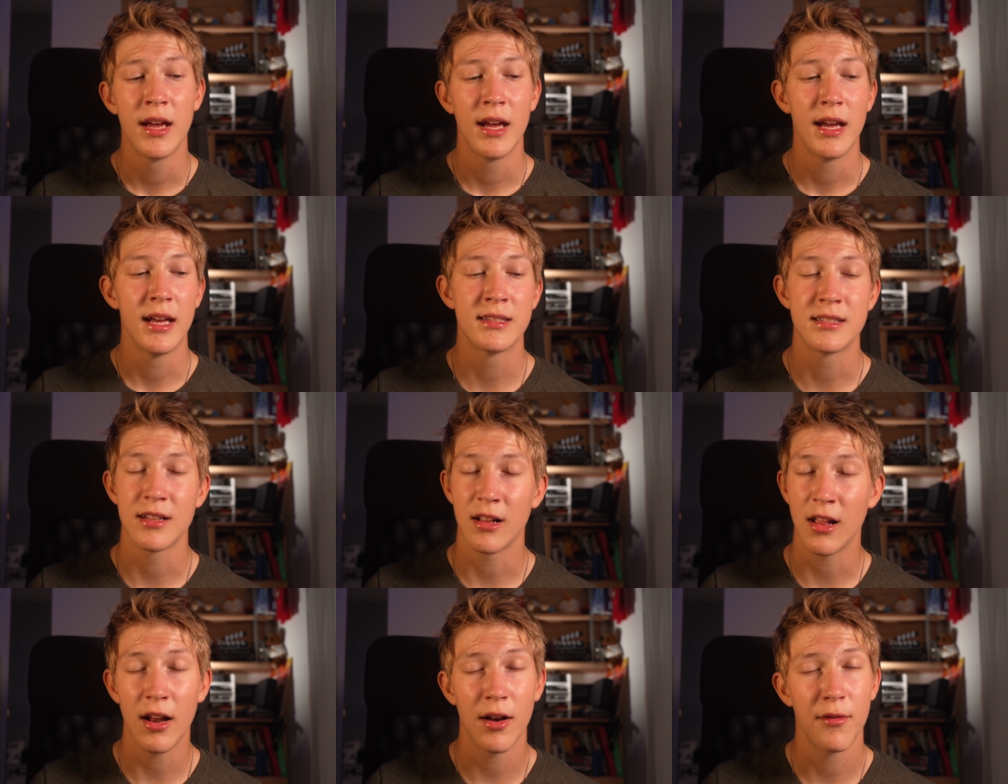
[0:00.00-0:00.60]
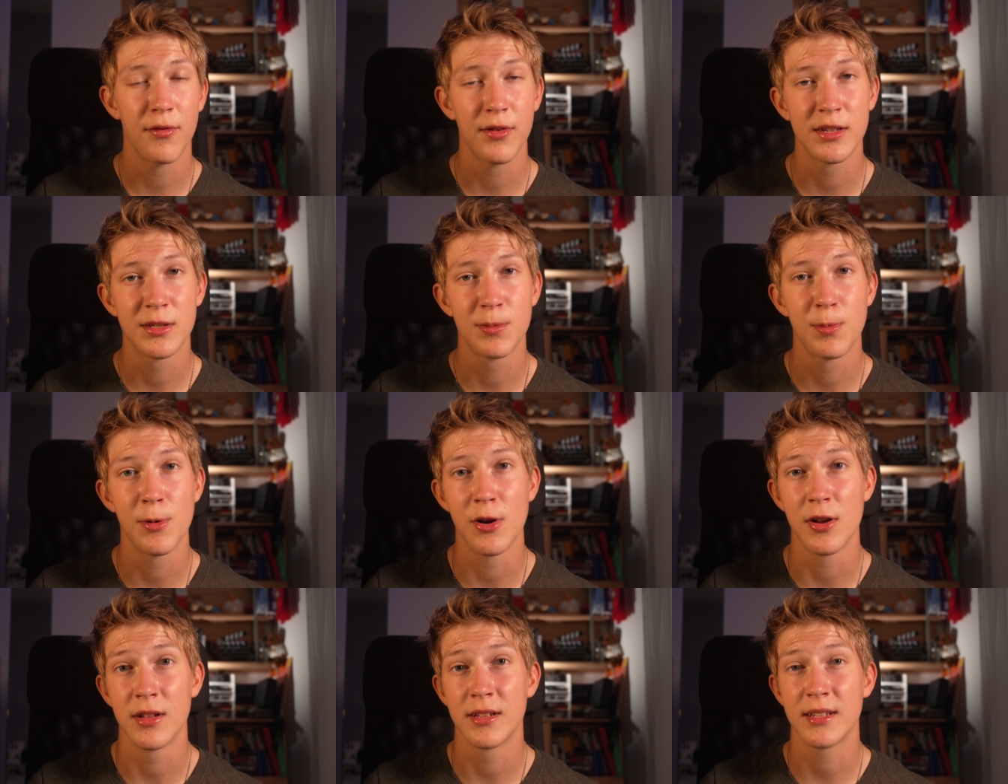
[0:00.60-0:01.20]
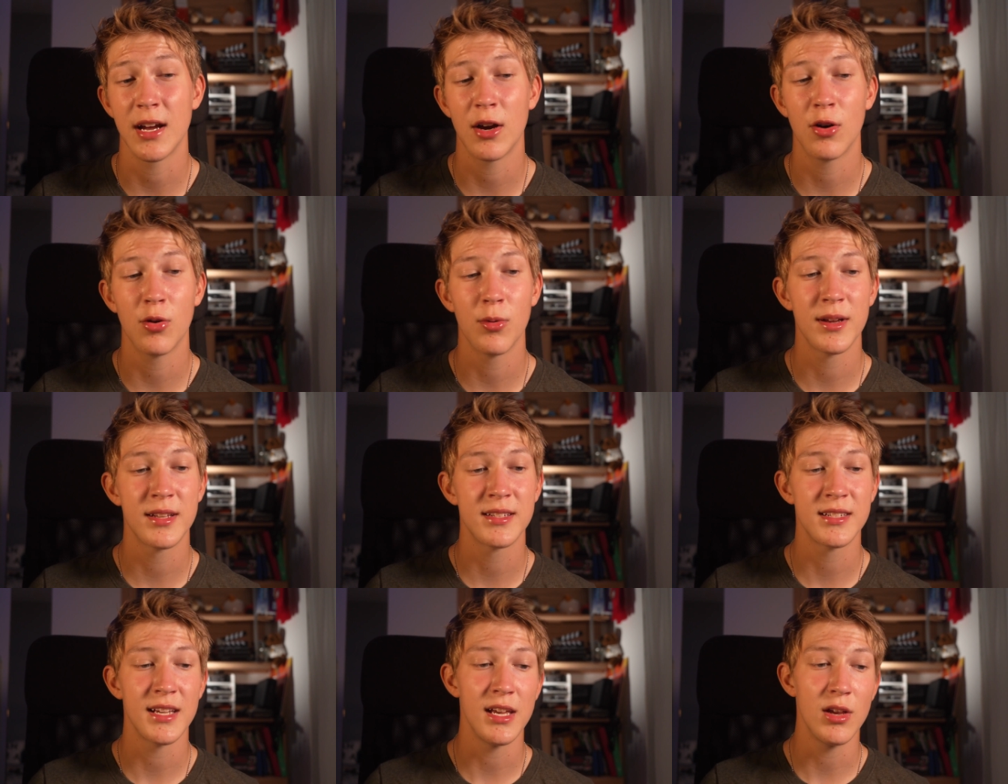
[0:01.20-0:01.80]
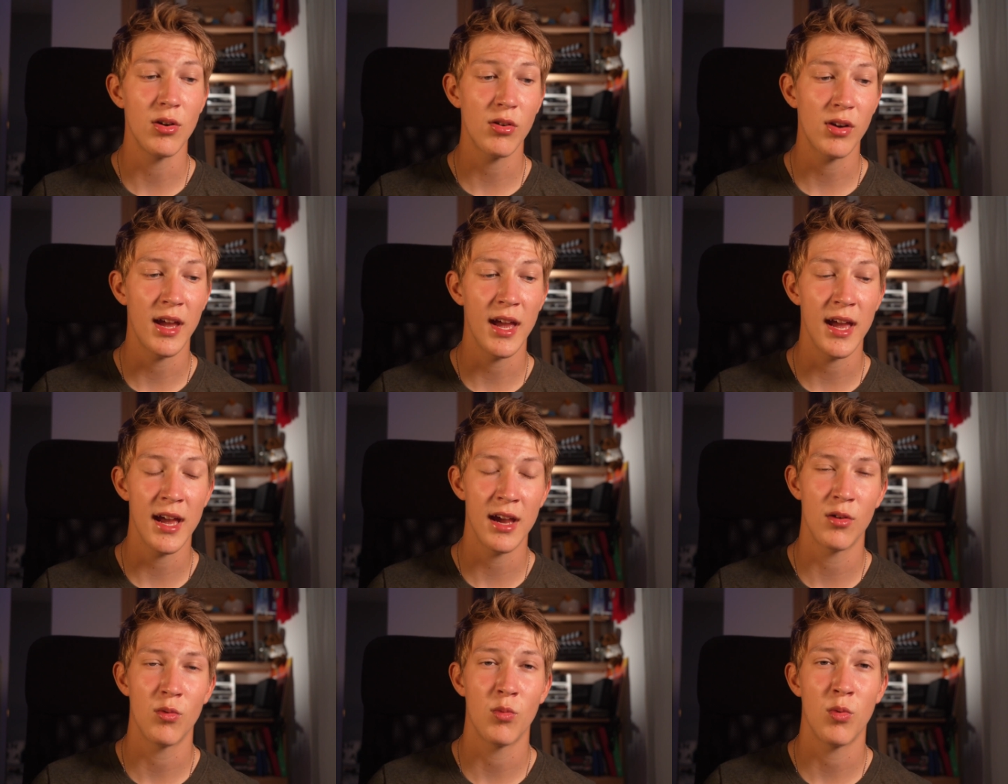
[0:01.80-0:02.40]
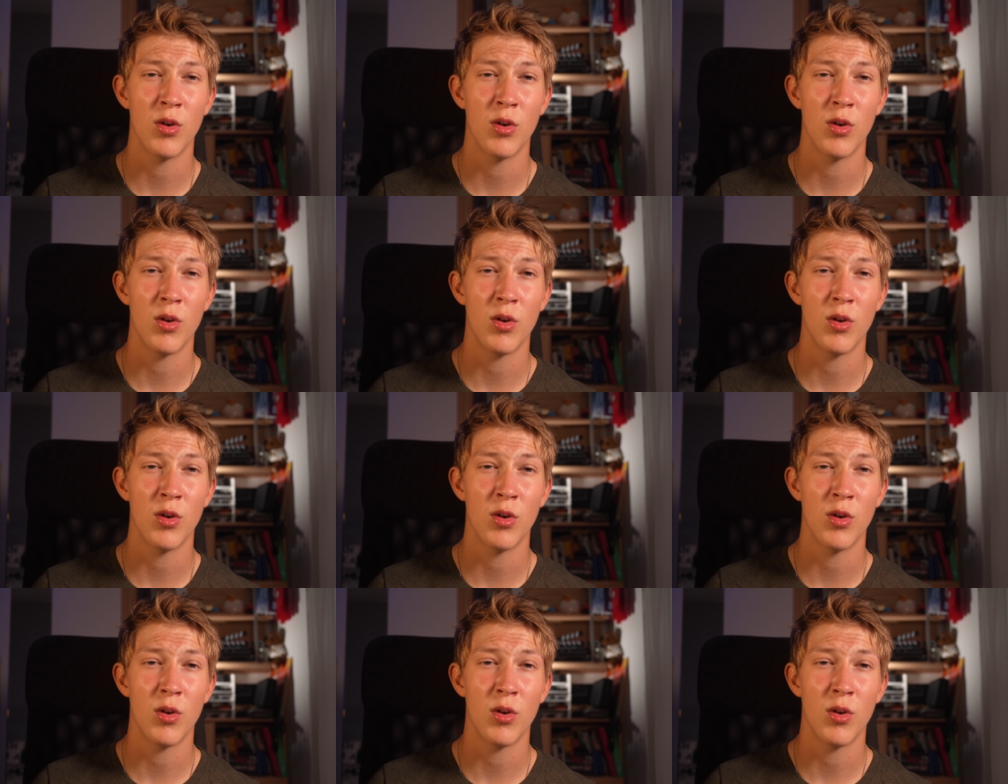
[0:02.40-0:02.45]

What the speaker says: It's a lot of experience. I always say you can't